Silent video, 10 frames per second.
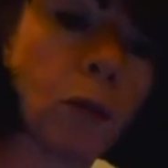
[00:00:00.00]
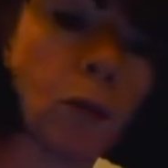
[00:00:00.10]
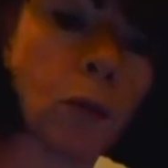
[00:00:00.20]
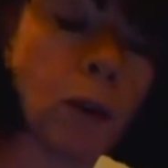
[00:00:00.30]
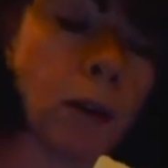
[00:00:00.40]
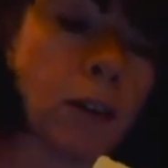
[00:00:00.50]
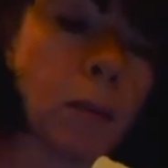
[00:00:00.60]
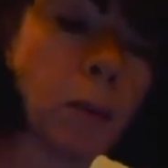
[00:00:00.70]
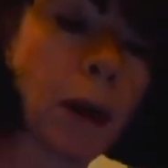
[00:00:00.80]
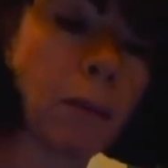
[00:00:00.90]
your
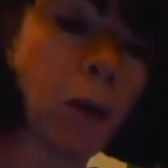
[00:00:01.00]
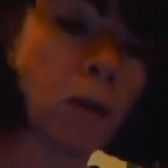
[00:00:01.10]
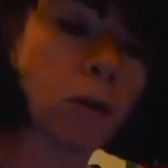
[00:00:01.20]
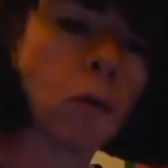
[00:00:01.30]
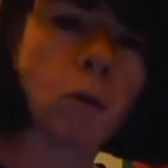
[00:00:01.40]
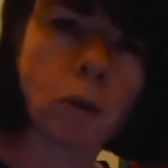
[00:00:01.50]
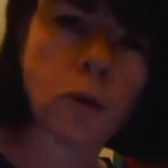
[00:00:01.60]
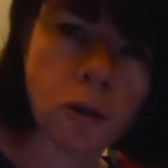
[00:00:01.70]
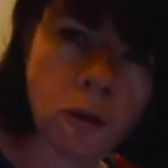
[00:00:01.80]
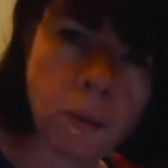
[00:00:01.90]
Tupperware box or your
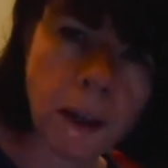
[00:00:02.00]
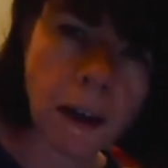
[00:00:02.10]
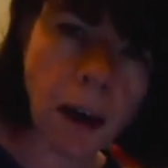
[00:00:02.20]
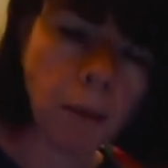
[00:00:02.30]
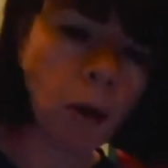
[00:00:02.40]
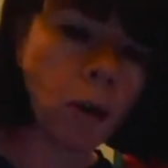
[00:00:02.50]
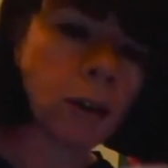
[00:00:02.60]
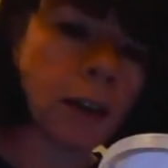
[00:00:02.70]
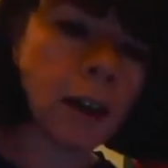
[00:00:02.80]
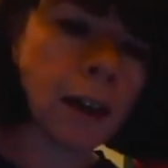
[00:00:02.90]
soon-to-be light box